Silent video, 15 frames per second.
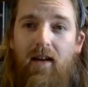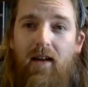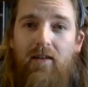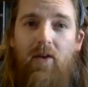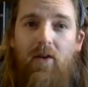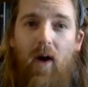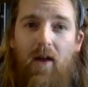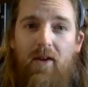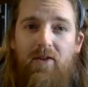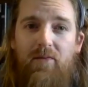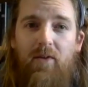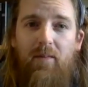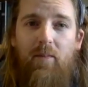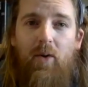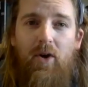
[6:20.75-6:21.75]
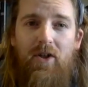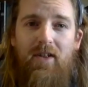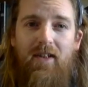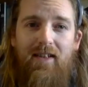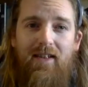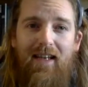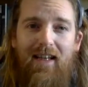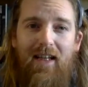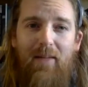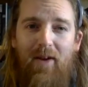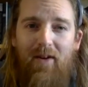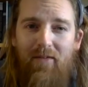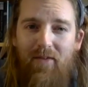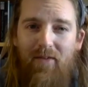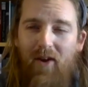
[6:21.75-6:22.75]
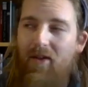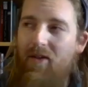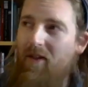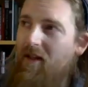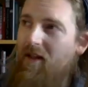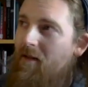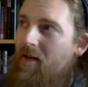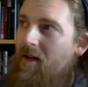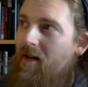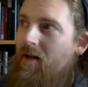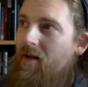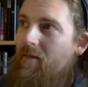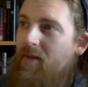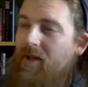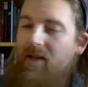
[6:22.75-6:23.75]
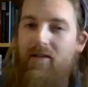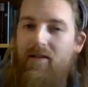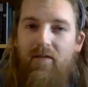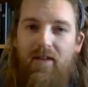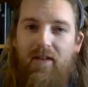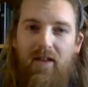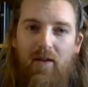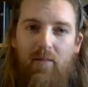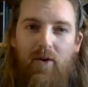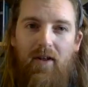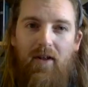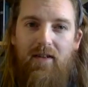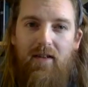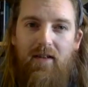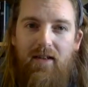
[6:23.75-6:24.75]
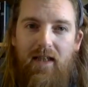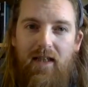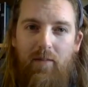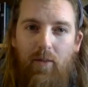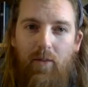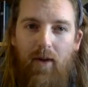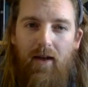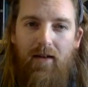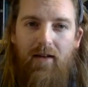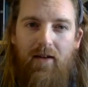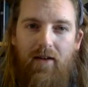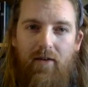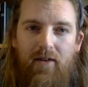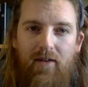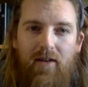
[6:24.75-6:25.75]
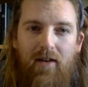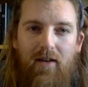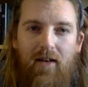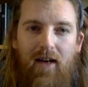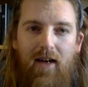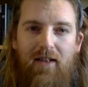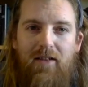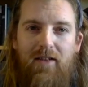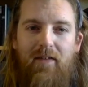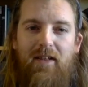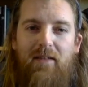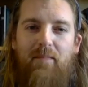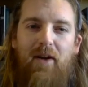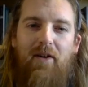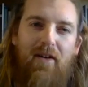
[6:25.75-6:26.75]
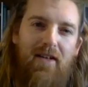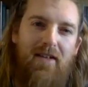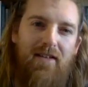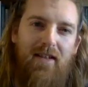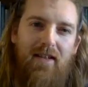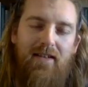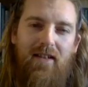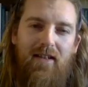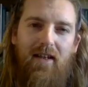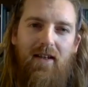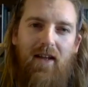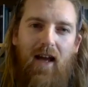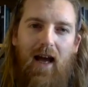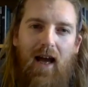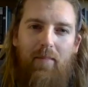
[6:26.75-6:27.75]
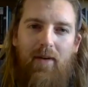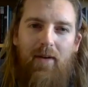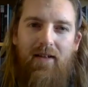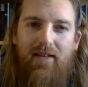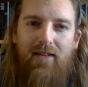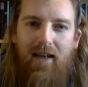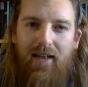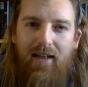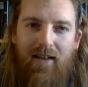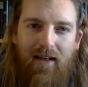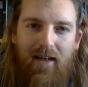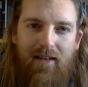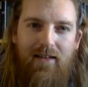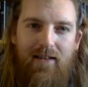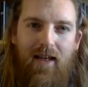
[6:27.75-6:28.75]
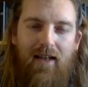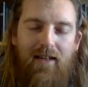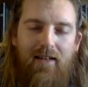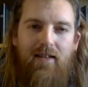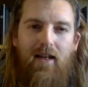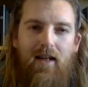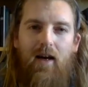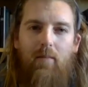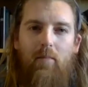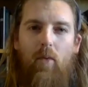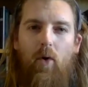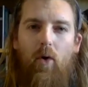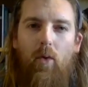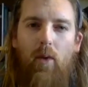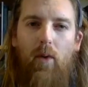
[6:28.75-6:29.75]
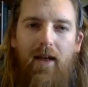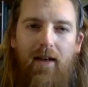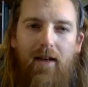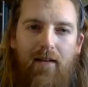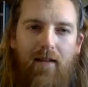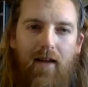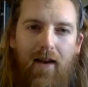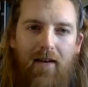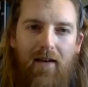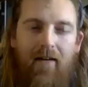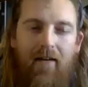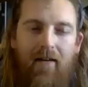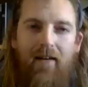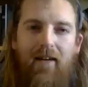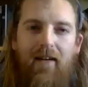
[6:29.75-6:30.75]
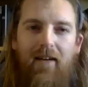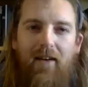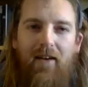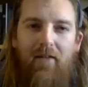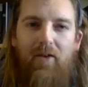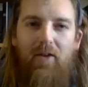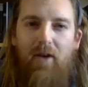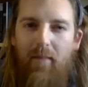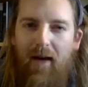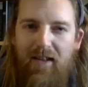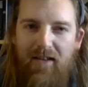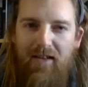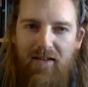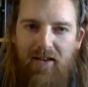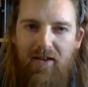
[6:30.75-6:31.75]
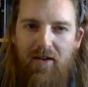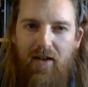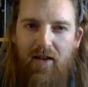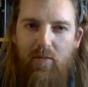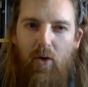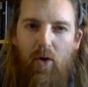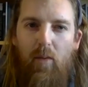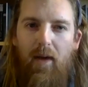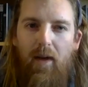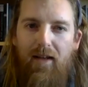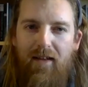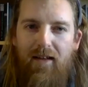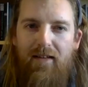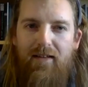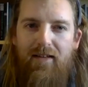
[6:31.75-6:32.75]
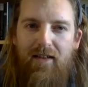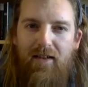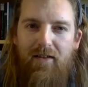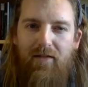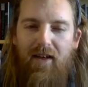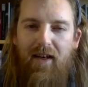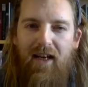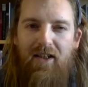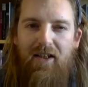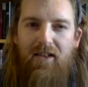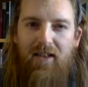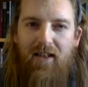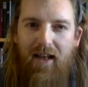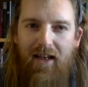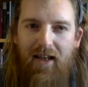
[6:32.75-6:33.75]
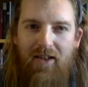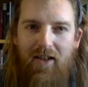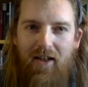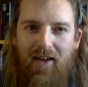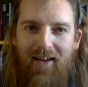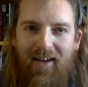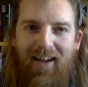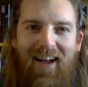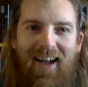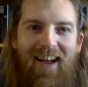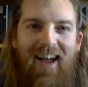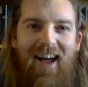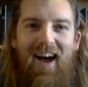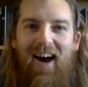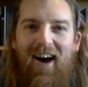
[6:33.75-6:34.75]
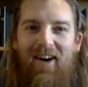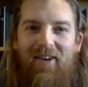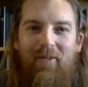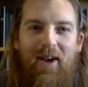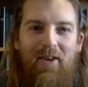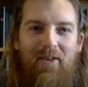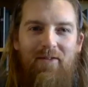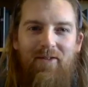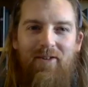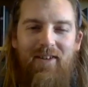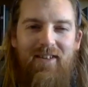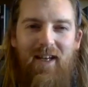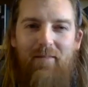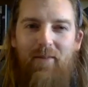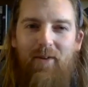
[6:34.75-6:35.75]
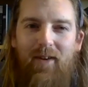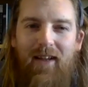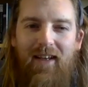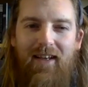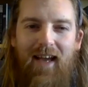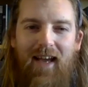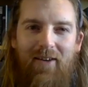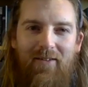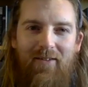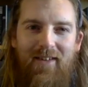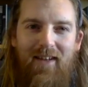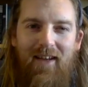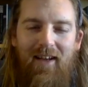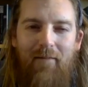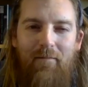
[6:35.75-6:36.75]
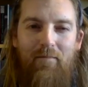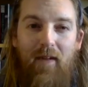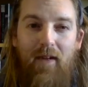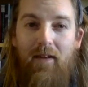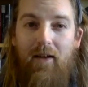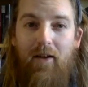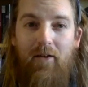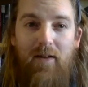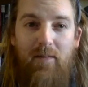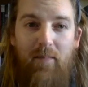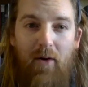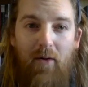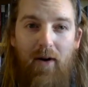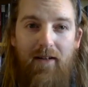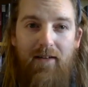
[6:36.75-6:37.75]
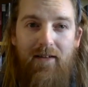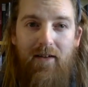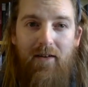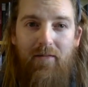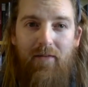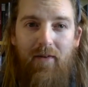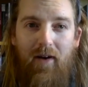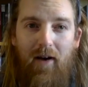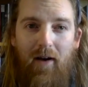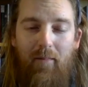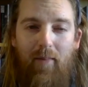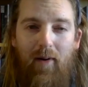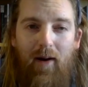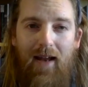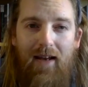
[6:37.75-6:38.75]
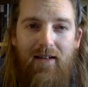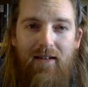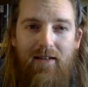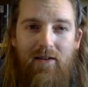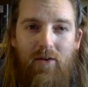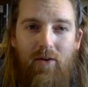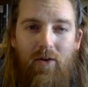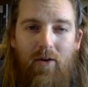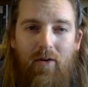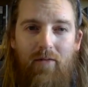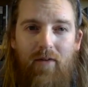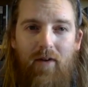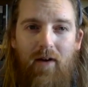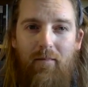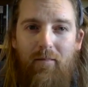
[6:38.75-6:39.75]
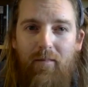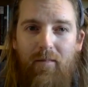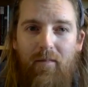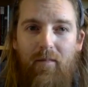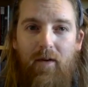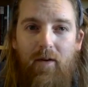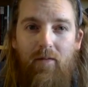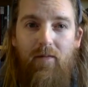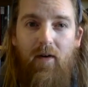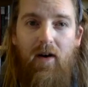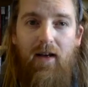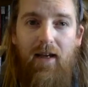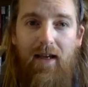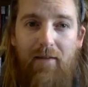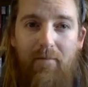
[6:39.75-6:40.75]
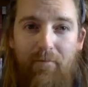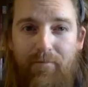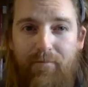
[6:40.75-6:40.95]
So I just want to push this a little bit further, because obviously the book is deep weird, and there are certain kinds of experiences that happen in psychedelic states that are more weird than, if you can imagine such a thing, more weird than a sense of connection to nature, where you, for example, encounter, spirits of plants or of, fungi,